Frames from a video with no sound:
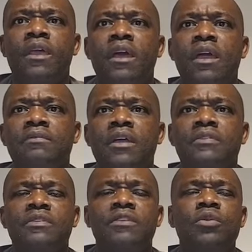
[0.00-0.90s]
after
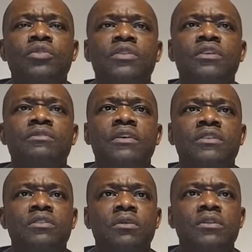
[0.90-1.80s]
Timothy,
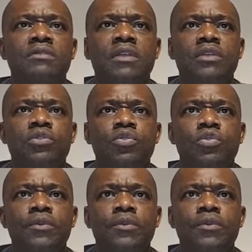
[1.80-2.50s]
First John chapter 2.